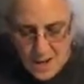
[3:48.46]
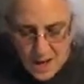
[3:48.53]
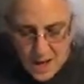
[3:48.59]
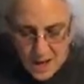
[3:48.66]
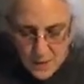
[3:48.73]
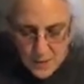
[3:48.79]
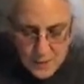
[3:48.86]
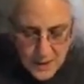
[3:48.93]

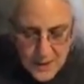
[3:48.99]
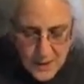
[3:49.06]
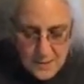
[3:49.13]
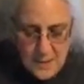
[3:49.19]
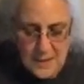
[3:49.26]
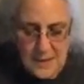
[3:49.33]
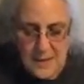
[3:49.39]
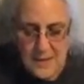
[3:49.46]
I
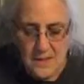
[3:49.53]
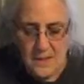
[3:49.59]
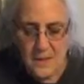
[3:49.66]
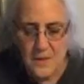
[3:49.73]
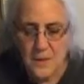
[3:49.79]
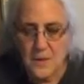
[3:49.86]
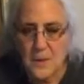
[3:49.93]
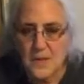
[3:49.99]
recommend this,
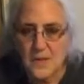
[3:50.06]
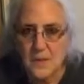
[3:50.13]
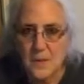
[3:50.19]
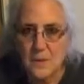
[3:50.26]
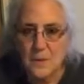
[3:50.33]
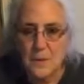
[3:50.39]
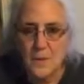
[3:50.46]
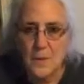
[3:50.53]
although it is
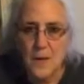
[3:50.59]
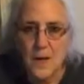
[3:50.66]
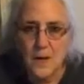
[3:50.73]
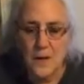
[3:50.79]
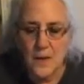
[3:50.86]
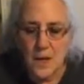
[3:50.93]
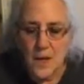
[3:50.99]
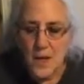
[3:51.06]
not
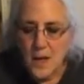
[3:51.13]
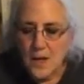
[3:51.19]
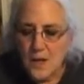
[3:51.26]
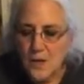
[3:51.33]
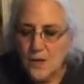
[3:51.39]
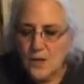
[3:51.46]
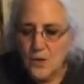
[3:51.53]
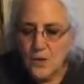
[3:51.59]
required.
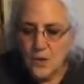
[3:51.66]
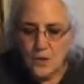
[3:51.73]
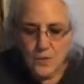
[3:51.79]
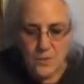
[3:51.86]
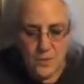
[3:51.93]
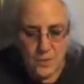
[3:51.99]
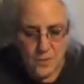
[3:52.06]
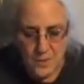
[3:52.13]

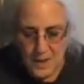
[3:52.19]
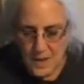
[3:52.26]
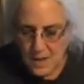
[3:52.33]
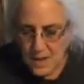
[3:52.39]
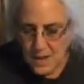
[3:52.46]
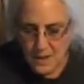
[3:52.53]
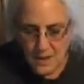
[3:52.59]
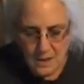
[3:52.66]
You
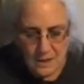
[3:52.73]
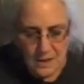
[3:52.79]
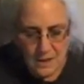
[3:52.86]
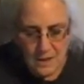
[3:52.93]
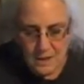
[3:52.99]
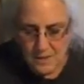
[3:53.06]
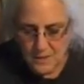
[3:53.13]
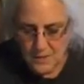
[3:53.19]
may,
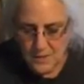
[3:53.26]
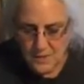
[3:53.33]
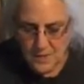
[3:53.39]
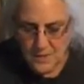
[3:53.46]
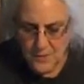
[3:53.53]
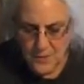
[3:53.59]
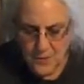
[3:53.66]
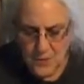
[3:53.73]

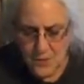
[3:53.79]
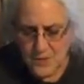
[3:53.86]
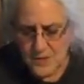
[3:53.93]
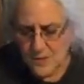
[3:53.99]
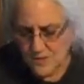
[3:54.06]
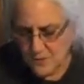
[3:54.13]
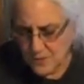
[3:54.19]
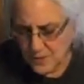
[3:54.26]
if you're
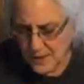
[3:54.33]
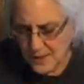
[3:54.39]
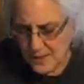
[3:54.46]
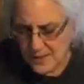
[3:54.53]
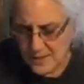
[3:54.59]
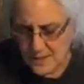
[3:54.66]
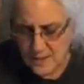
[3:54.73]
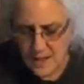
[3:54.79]
using
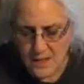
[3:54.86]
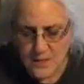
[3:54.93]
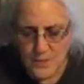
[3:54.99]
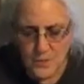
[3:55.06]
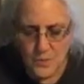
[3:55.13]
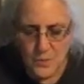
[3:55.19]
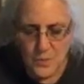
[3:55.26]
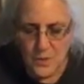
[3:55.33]
fleece, not
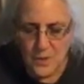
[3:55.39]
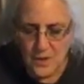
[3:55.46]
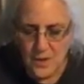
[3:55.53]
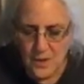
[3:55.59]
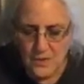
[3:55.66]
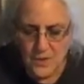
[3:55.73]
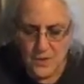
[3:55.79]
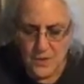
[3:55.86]
so
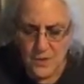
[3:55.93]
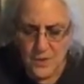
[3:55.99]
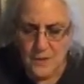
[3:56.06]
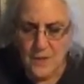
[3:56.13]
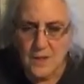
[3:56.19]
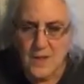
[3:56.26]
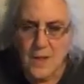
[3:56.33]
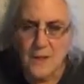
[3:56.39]
important. If you're
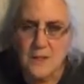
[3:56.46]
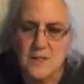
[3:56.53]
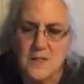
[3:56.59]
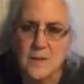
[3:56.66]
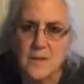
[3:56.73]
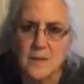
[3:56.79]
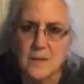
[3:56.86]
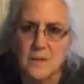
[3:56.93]
using
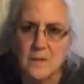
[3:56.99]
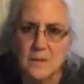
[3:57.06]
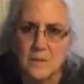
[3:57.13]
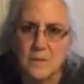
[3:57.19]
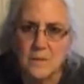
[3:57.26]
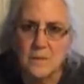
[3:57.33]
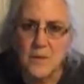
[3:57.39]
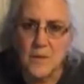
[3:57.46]
unspun
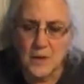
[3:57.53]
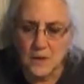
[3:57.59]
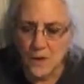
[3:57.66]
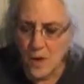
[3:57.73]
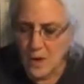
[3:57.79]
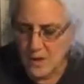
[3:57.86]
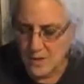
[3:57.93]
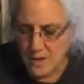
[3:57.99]
mohair
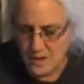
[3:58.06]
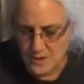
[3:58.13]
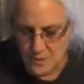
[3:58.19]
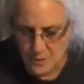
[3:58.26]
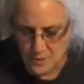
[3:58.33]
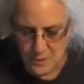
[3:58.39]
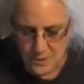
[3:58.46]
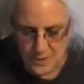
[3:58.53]
lock, not
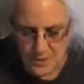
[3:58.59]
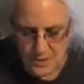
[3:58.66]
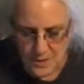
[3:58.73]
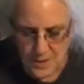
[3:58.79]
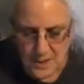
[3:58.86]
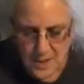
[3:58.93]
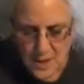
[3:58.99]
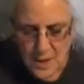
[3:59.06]
so
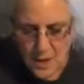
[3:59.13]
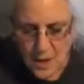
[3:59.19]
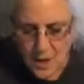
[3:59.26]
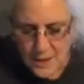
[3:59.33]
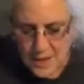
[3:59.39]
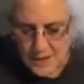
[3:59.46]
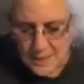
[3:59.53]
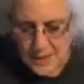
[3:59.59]
important.
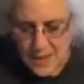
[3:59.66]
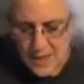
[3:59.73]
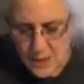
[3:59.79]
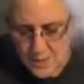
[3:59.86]
Okay, but I